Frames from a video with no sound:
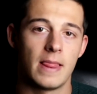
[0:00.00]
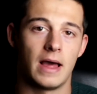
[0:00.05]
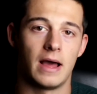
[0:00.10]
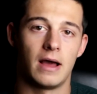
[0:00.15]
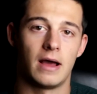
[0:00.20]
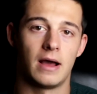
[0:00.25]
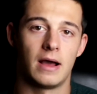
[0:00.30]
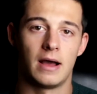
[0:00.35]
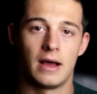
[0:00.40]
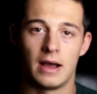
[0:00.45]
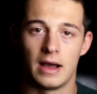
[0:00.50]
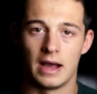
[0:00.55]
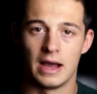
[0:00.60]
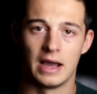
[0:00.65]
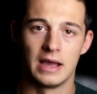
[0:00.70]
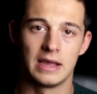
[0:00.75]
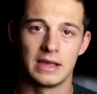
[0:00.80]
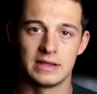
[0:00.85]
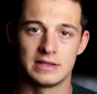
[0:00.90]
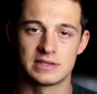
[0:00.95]
Uh,
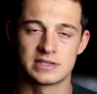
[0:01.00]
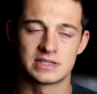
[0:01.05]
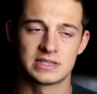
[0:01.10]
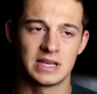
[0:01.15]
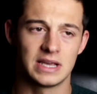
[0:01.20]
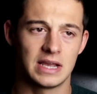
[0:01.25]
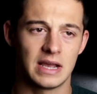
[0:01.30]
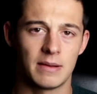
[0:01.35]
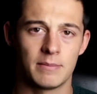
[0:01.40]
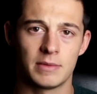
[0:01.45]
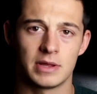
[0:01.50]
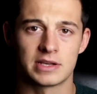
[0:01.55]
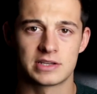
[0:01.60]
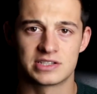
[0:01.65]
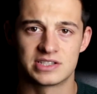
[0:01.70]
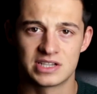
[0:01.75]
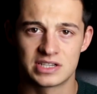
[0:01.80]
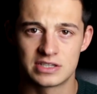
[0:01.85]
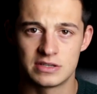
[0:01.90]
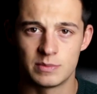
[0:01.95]
I'd say I'm like
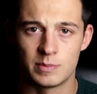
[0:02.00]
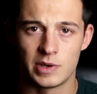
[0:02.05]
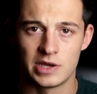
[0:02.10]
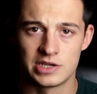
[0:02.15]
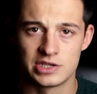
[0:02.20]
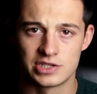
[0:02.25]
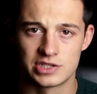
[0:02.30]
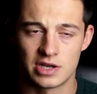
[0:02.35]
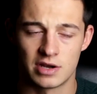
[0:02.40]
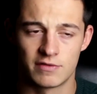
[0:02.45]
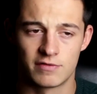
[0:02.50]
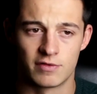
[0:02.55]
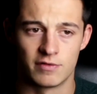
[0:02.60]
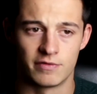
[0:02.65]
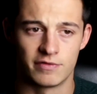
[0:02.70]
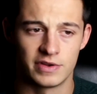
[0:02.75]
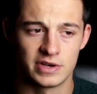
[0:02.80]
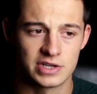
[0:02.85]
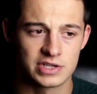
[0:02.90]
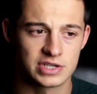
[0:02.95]
sixty pages out from
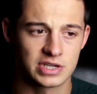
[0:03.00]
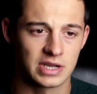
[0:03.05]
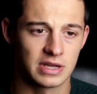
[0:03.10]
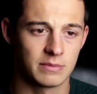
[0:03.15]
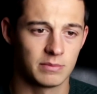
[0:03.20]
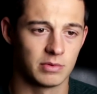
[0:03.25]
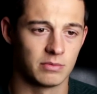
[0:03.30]
finishing it,